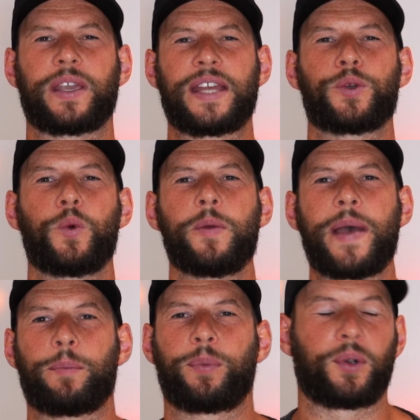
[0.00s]
Okay, so what
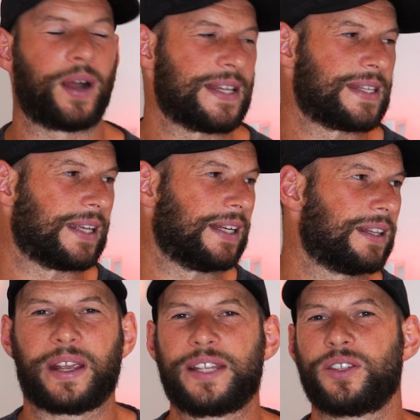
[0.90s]
about price then?
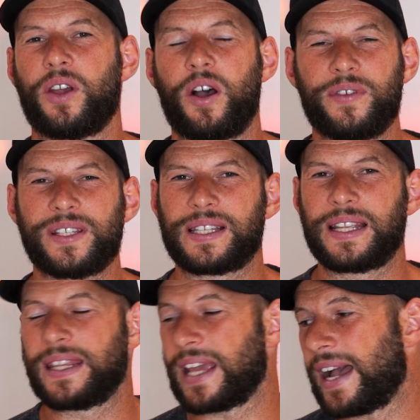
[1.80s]
Okay, so
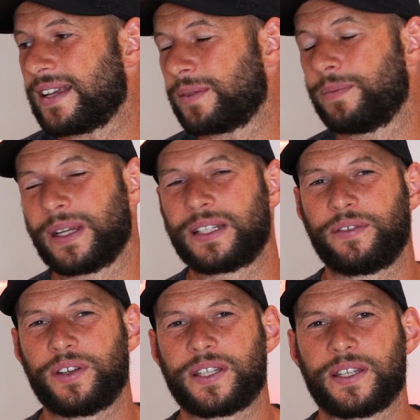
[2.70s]
obviously there are some big
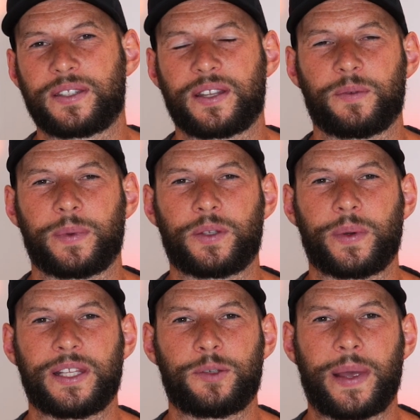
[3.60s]
differences between these